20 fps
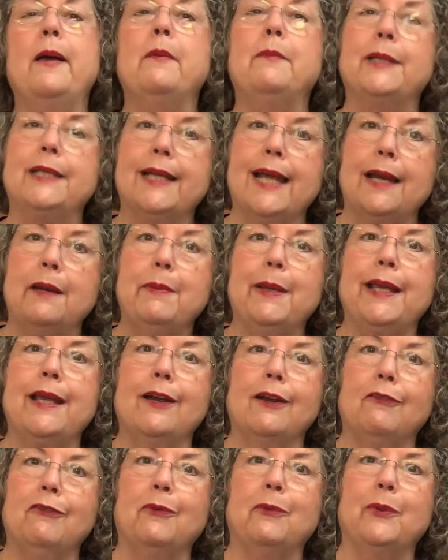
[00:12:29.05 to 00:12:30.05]
But you got to be
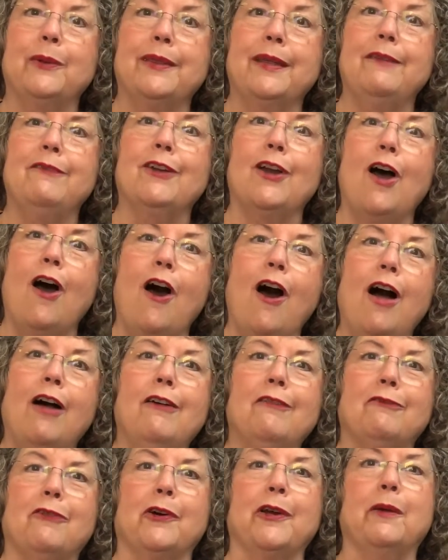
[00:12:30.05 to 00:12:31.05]
careful with even
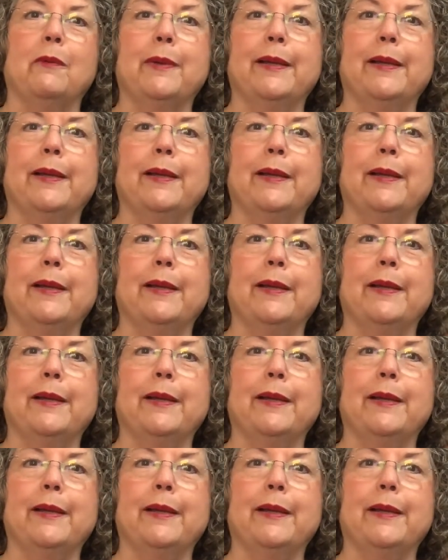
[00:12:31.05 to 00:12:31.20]
olive oil